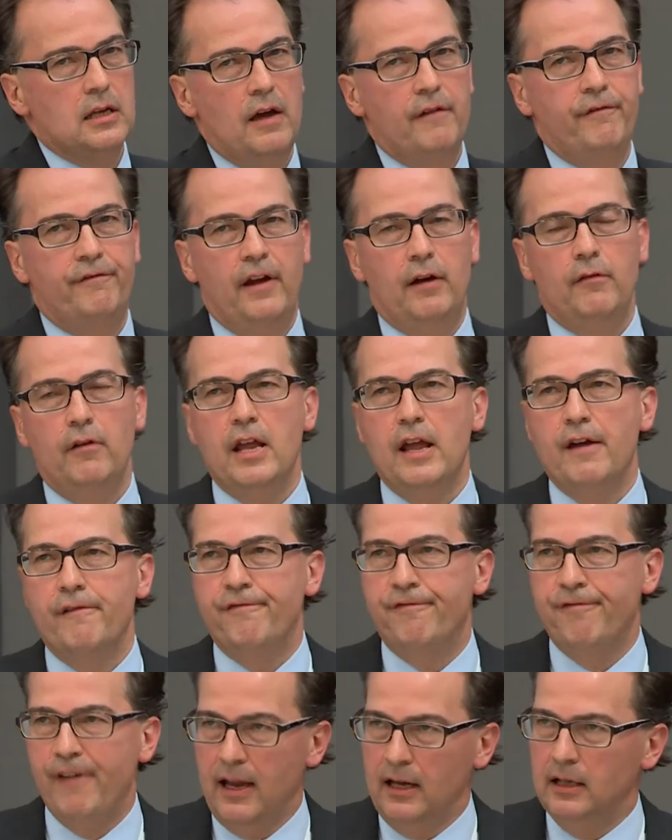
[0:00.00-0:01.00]
a very
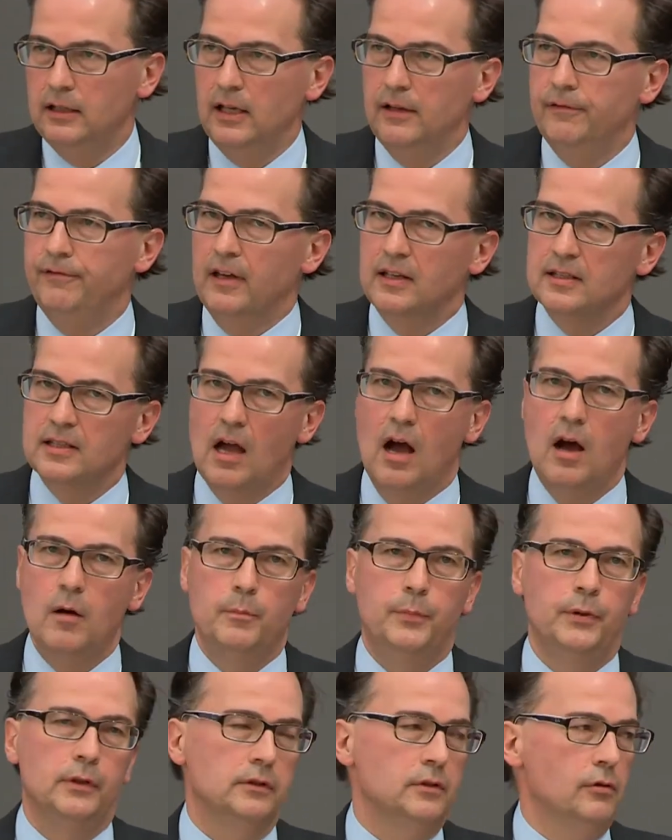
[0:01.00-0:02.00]
effective
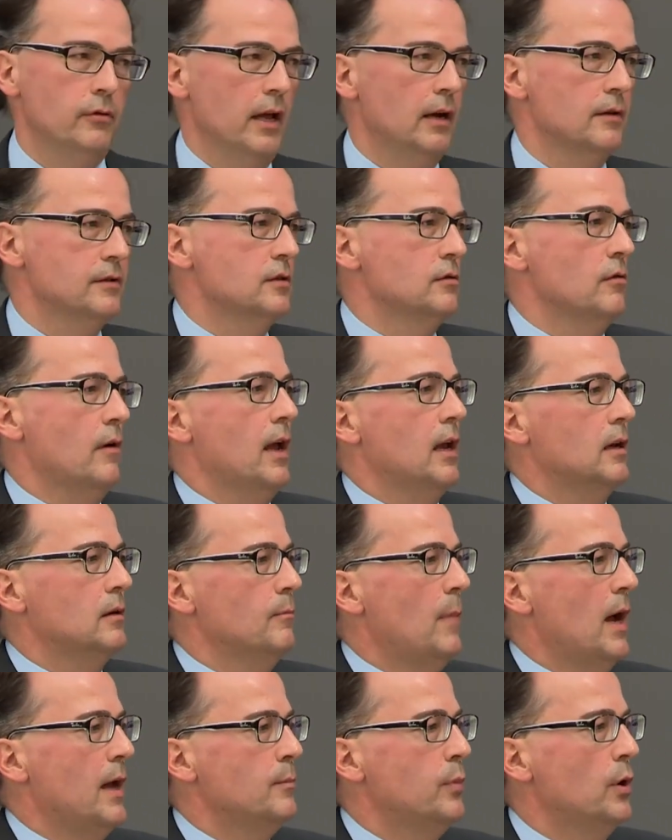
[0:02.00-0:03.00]
example to illustrate
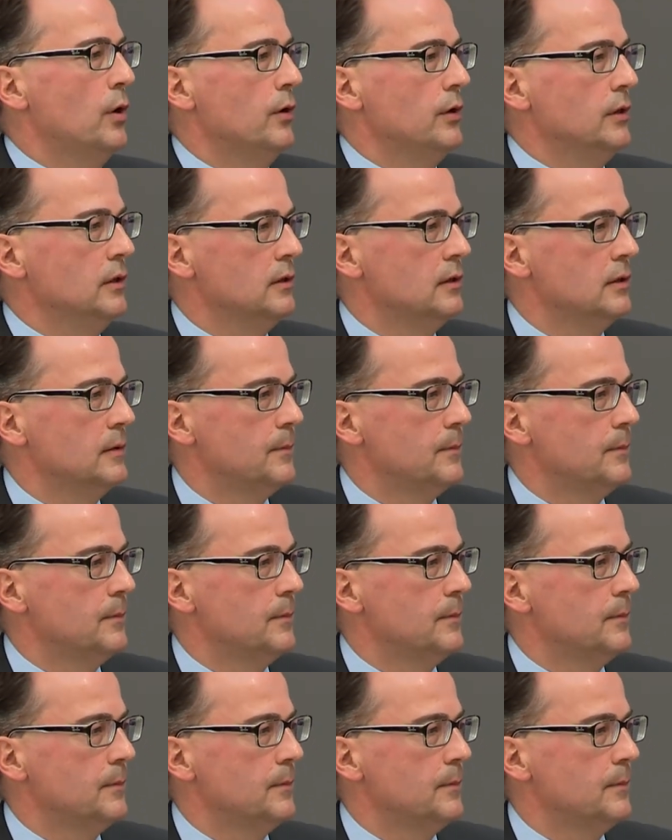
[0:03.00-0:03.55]
my point.